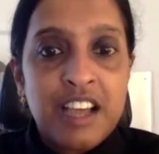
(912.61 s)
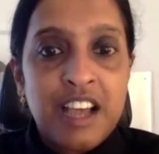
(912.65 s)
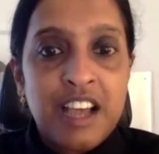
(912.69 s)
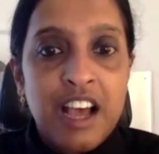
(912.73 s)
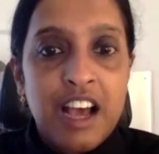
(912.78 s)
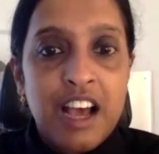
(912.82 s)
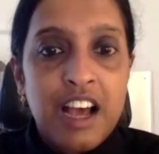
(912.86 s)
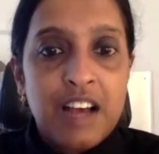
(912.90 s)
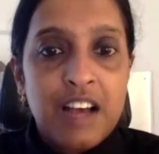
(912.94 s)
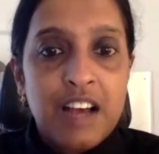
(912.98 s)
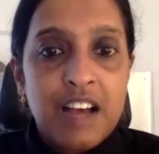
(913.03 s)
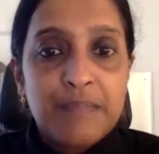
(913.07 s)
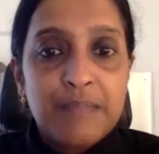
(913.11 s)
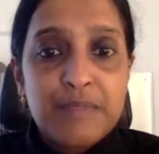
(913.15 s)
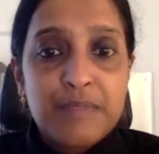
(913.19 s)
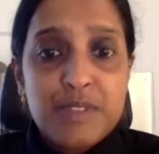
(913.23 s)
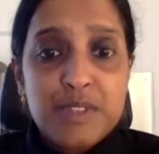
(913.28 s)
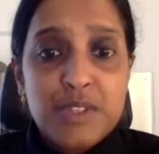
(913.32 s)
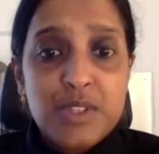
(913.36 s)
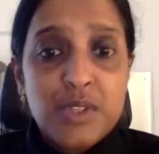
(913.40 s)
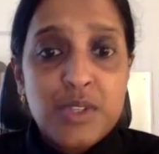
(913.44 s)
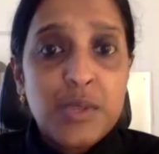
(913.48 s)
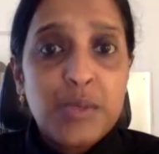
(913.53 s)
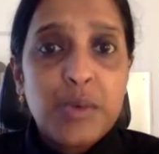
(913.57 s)

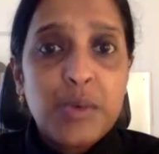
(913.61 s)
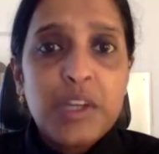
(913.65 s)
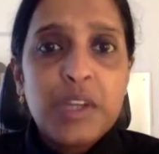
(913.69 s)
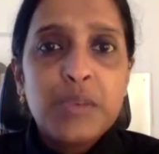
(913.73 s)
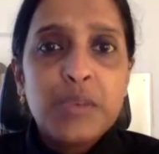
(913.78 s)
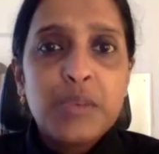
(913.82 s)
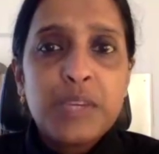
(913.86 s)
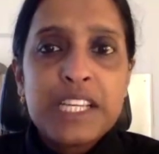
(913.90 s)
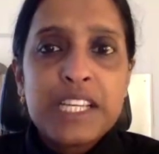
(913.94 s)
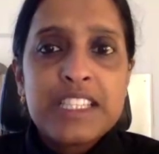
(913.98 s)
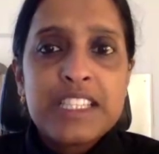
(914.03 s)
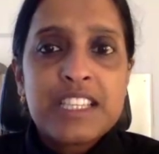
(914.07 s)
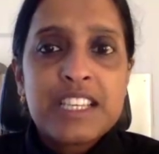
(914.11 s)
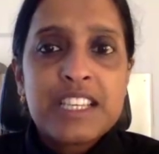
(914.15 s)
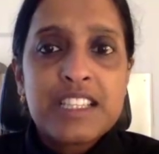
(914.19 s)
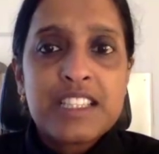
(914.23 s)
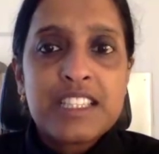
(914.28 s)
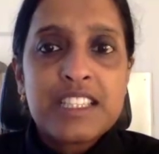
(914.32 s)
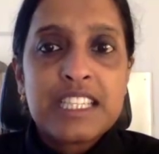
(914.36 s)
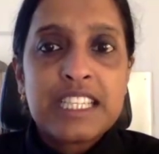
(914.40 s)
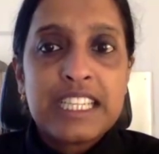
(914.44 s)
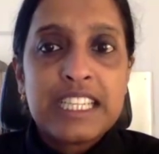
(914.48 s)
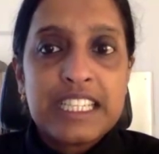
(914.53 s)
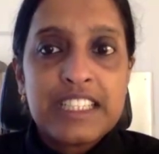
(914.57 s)
So, in what ways does
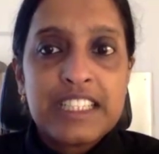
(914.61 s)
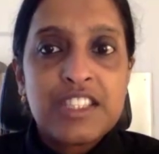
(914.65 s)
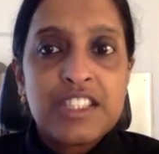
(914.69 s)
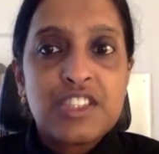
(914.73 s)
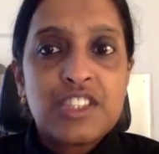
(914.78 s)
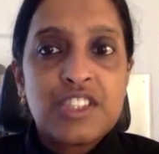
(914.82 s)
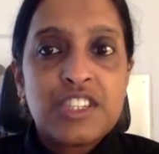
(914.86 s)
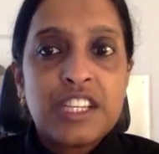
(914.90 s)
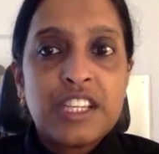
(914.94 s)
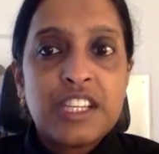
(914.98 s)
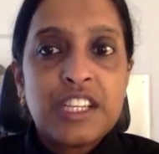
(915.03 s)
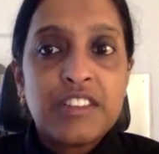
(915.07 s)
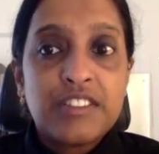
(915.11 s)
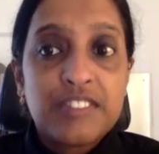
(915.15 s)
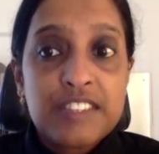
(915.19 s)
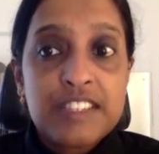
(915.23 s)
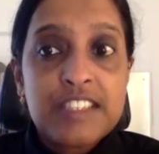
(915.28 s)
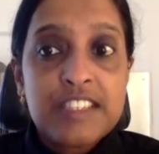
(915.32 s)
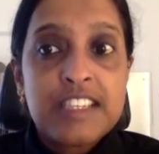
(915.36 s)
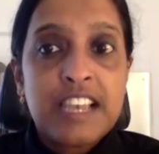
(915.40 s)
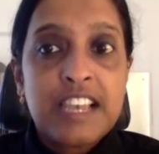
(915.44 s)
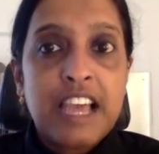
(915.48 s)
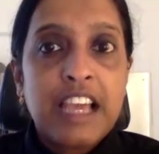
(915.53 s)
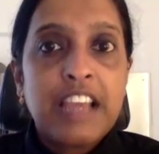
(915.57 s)
the history of
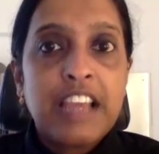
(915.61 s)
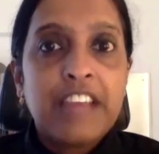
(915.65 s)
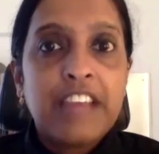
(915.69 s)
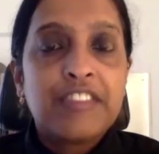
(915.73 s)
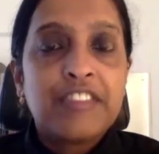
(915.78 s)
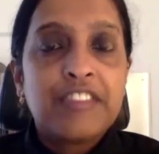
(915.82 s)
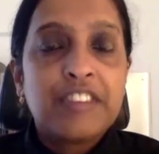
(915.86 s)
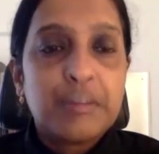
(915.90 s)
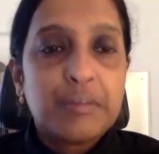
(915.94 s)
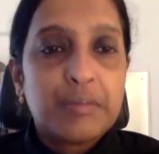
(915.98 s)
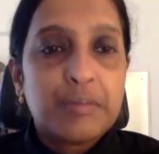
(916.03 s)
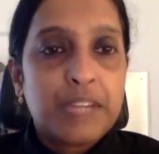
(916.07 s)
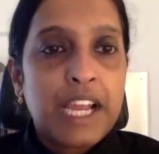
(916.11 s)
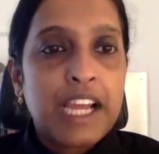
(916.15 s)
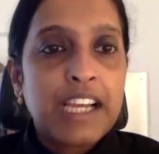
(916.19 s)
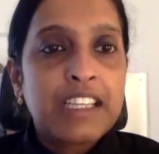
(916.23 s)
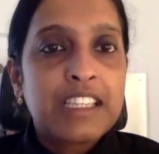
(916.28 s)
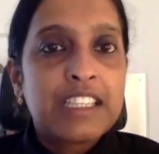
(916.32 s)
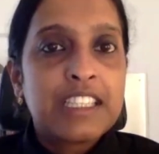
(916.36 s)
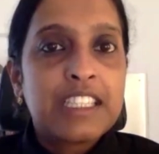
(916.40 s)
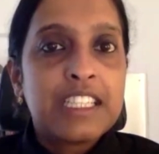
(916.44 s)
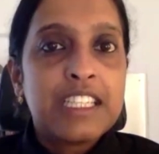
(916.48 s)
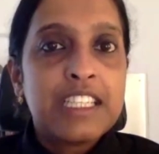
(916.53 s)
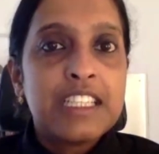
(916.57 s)
his life and
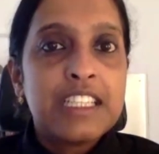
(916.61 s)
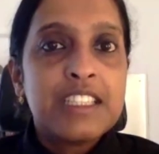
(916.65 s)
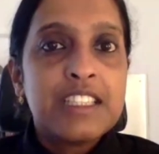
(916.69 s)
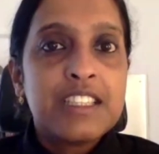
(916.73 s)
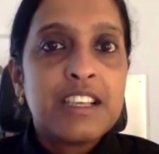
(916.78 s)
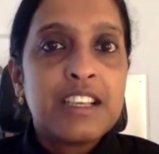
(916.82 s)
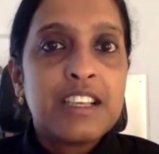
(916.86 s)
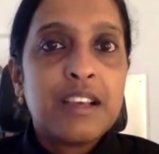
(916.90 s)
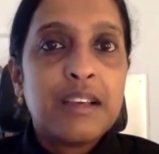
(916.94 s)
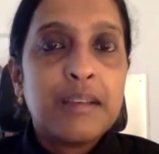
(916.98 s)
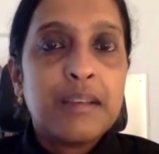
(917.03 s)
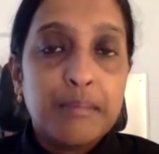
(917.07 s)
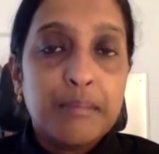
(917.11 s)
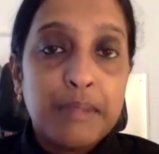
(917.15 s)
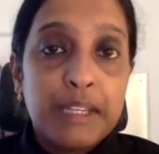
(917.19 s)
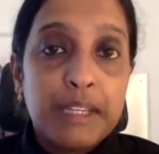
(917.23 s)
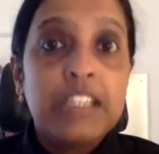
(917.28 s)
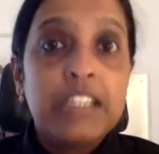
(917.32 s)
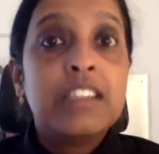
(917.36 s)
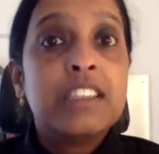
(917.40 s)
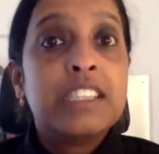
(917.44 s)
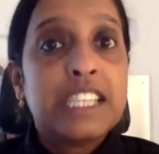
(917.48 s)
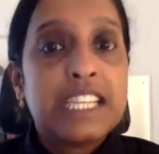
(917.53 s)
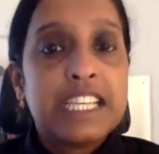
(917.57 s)
practice
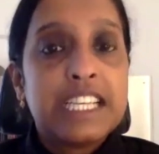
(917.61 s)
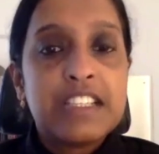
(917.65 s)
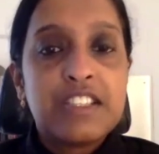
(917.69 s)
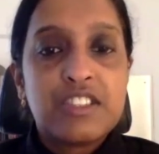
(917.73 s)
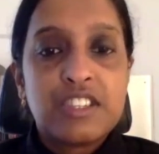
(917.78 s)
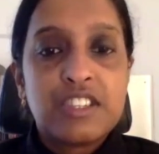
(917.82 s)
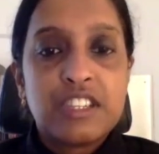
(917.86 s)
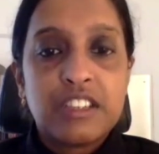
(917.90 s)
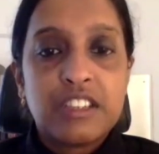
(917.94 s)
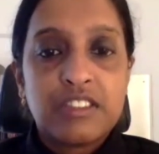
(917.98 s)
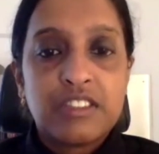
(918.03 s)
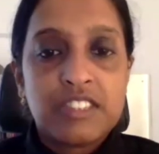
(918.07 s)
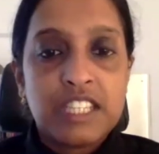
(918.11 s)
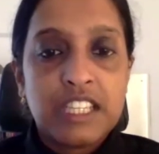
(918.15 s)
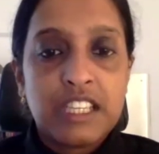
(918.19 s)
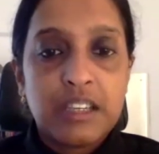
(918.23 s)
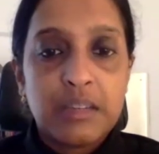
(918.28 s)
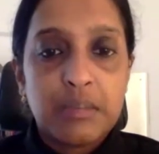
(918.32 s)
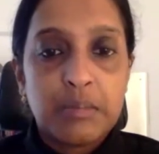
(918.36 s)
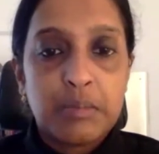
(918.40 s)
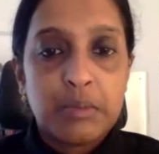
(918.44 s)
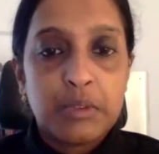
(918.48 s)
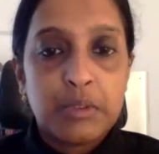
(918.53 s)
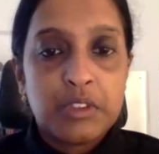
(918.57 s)
mirror the history of
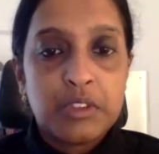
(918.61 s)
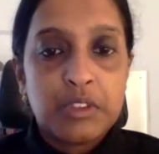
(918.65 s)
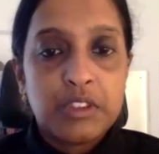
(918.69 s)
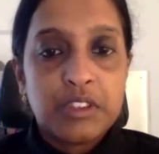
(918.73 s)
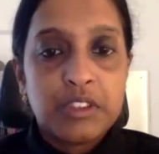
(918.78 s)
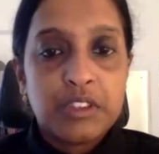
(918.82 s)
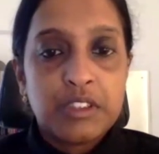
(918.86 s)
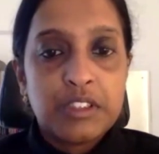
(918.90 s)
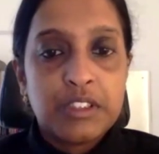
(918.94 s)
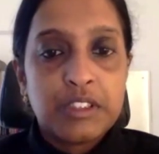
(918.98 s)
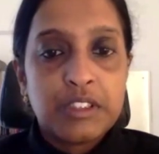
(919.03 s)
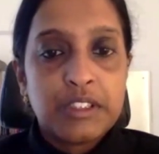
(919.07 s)
Singapore?